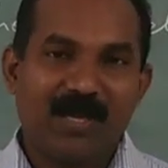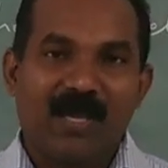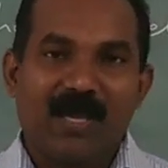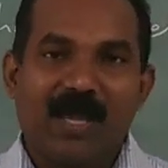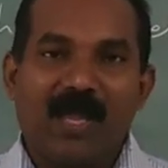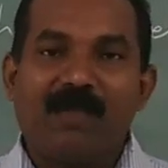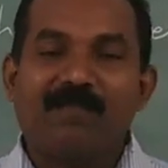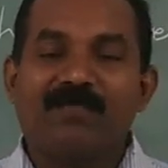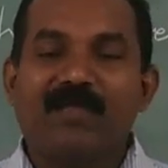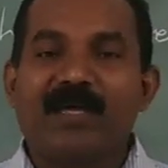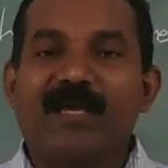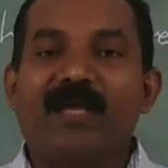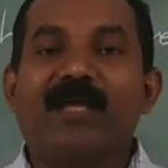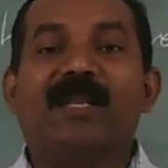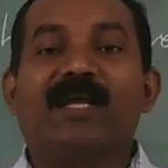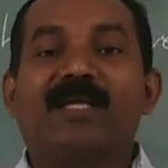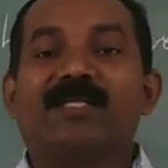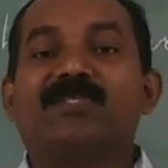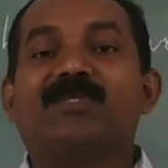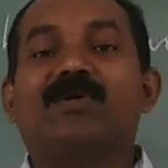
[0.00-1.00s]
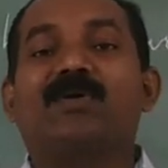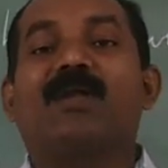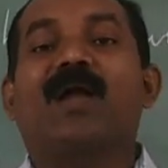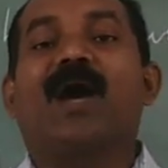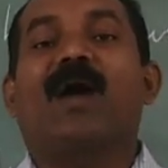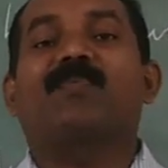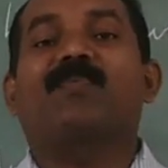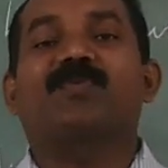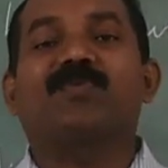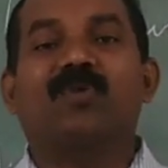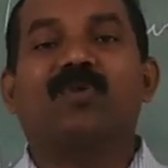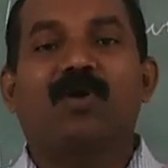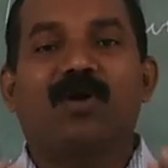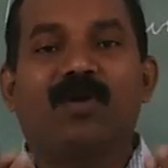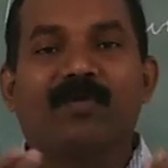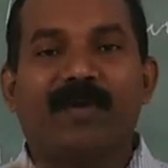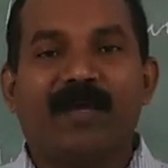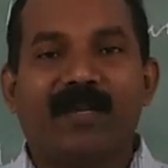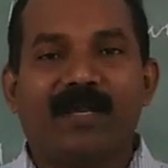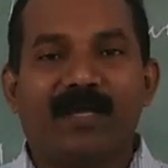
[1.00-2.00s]
If the electron
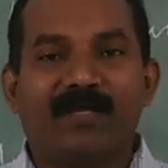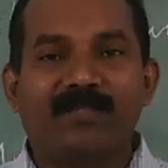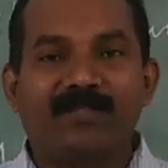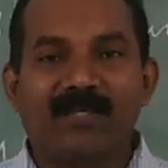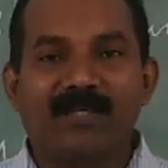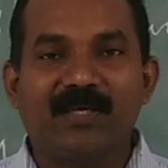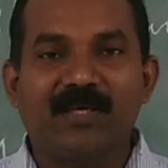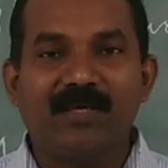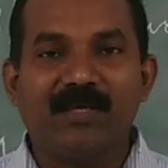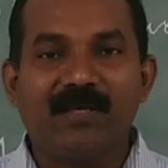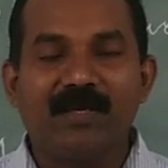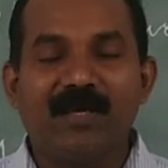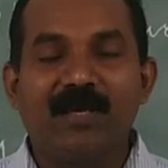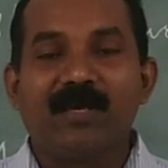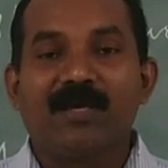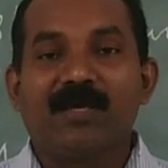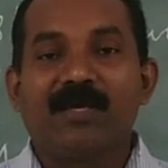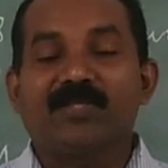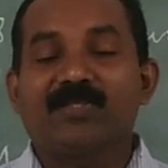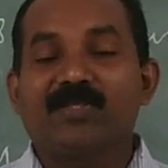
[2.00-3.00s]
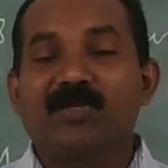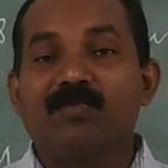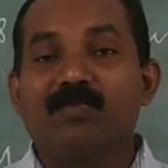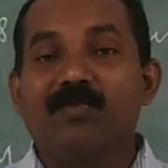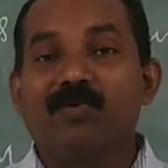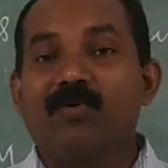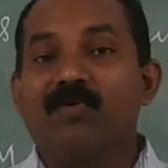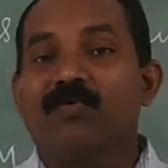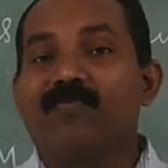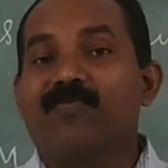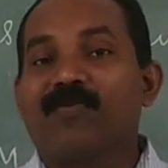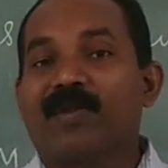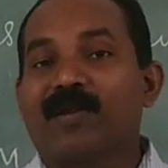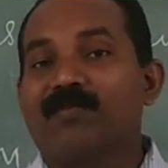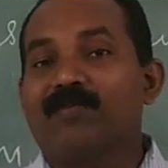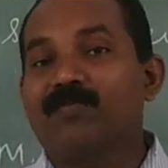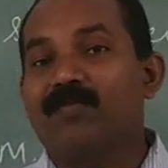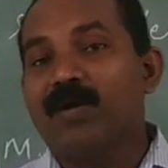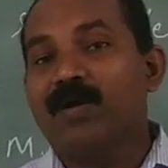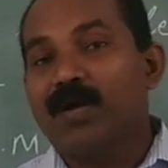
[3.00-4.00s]
absorb energy, it will move
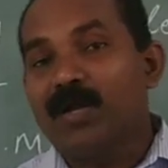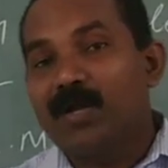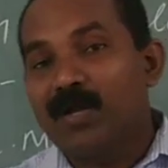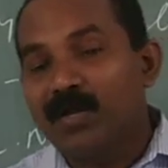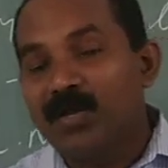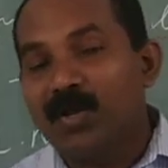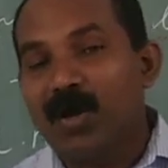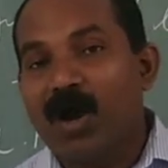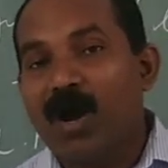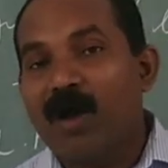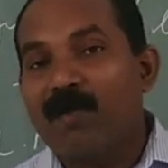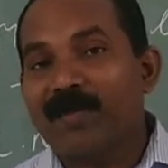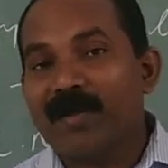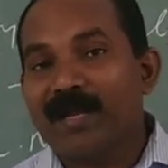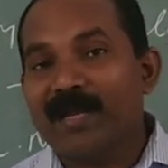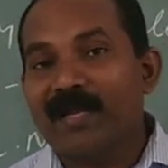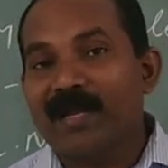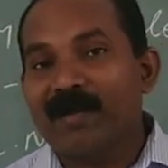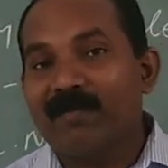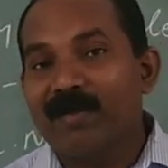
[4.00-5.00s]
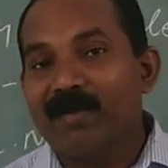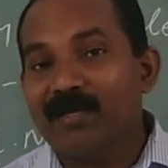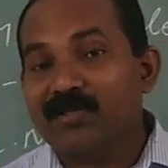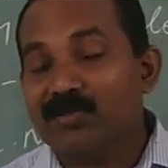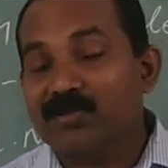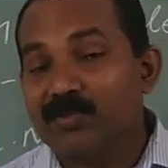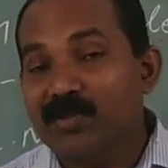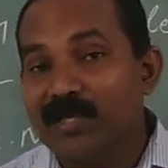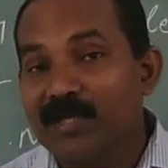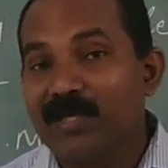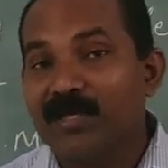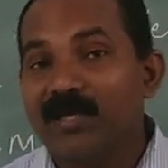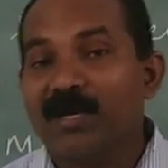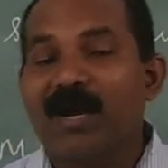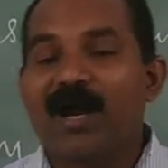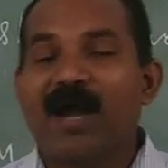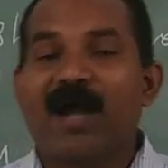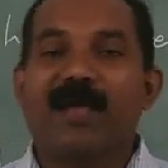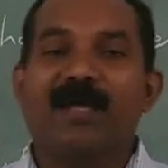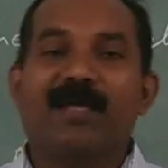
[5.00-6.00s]
from lower level to the
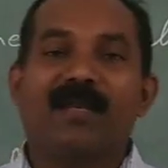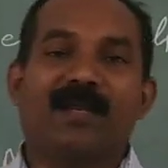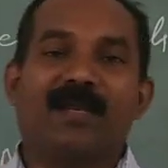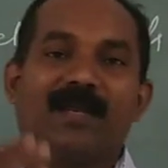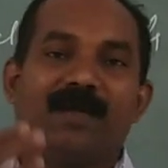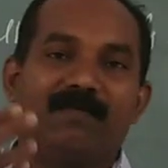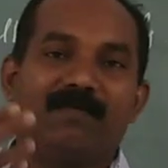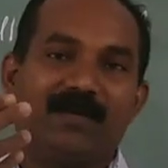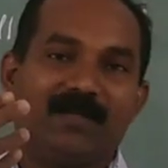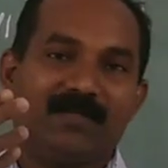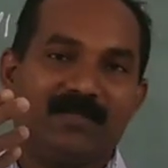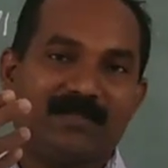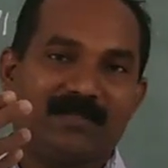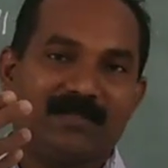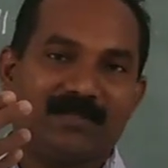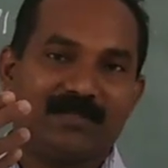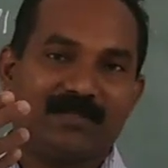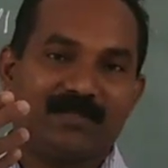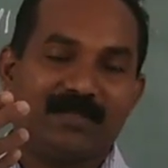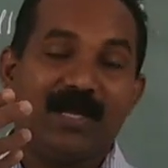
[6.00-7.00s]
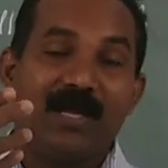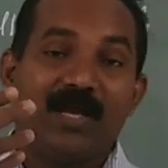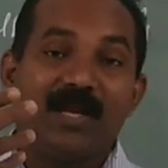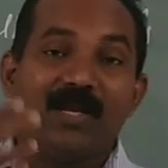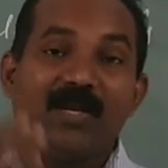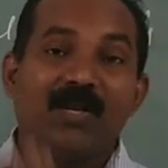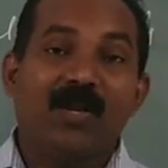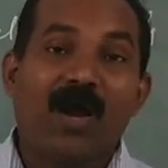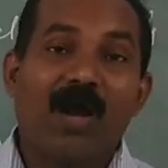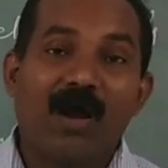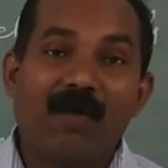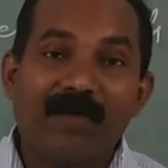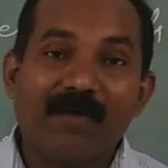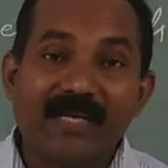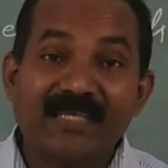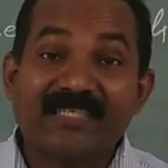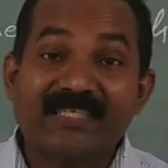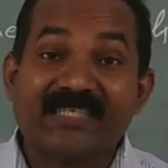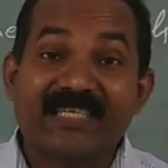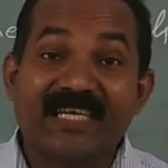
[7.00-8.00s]
higher levels, lower
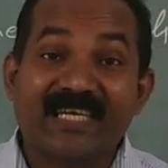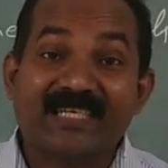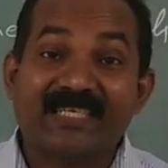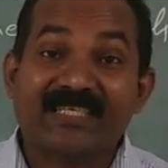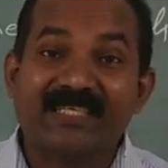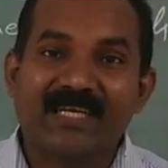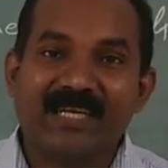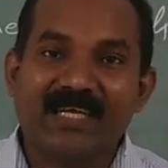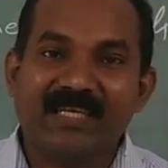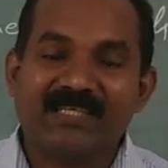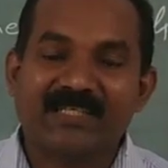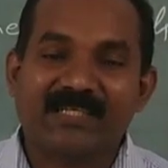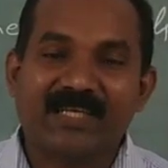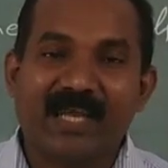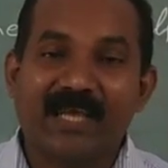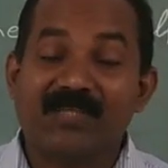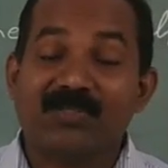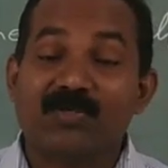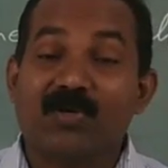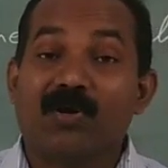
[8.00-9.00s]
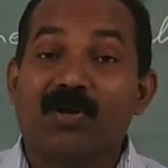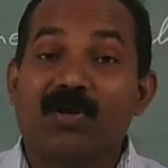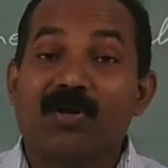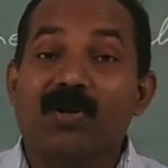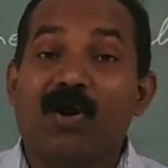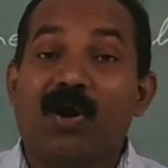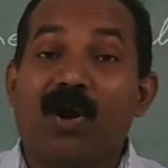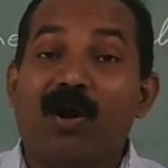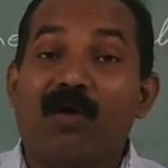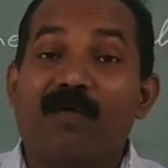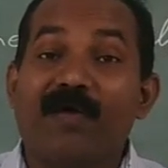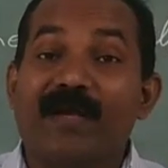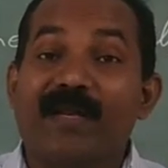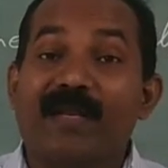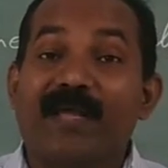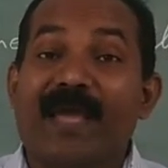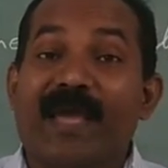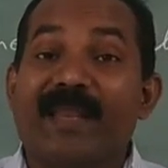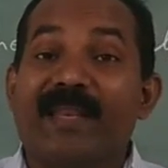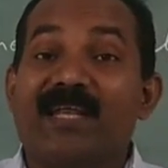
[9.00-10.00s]
stationary states or lower
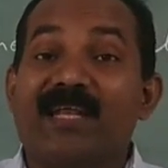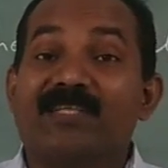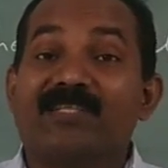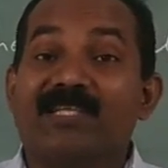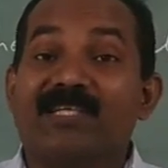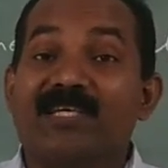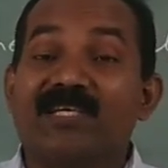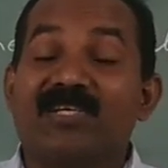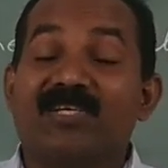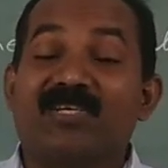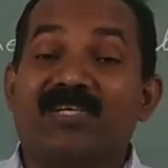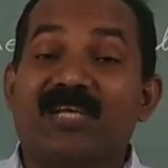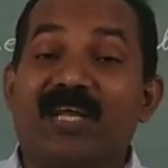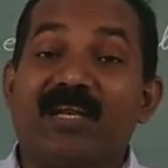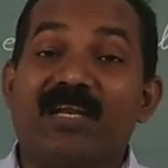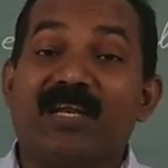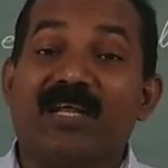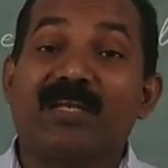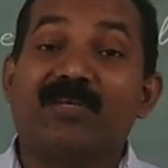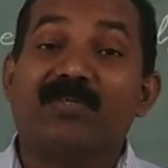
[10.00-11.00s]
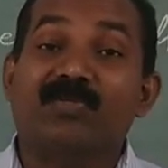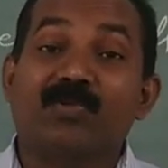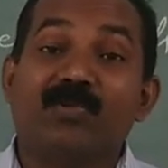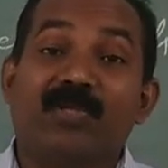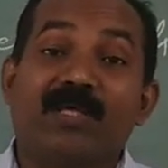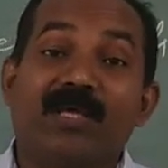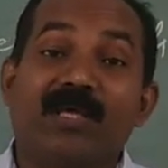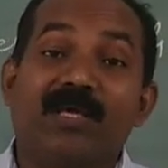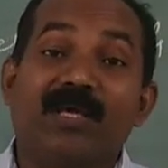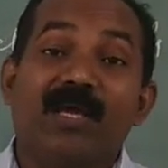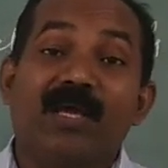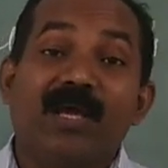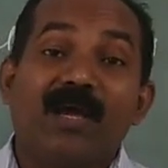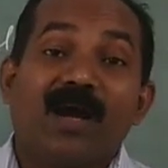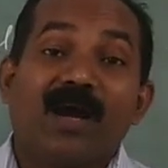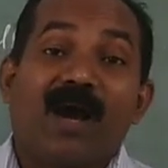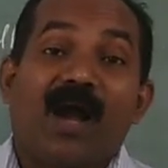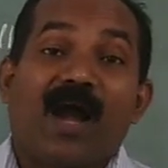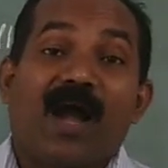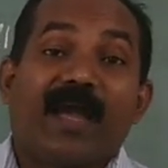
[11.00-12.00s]
energy shell into the
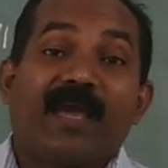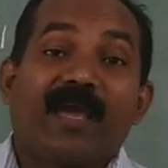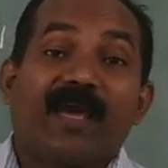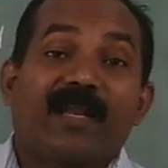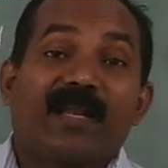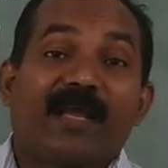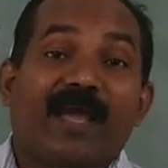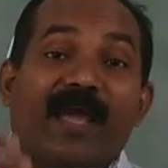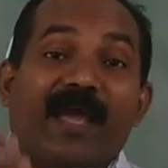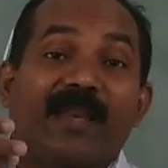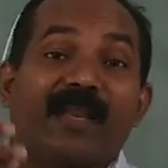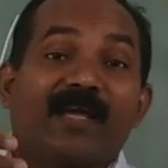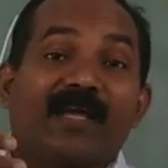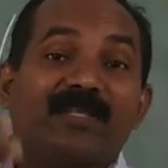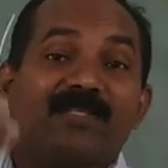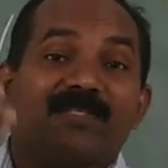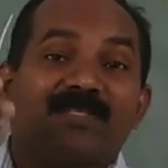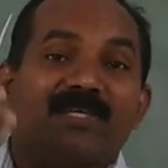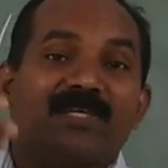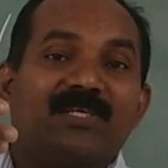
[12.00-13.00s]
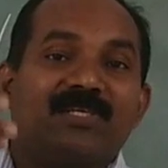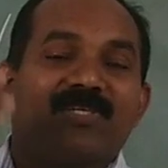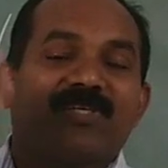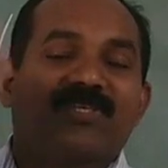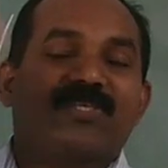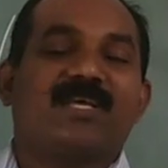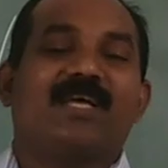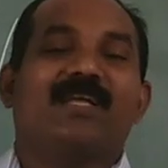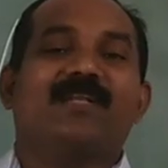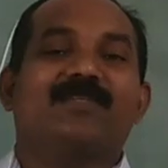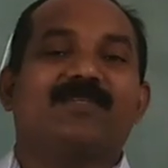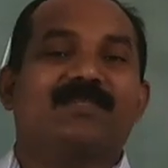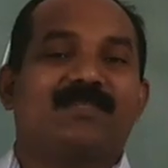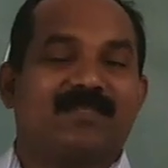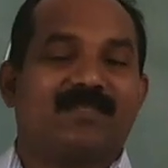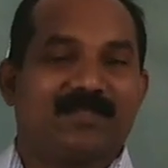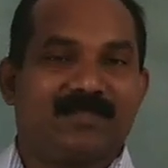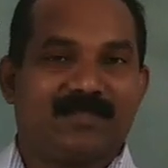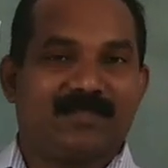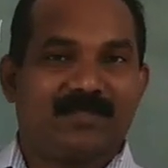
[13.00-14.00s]
higher energy
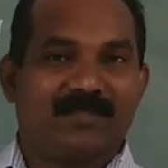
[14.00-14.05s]
shells.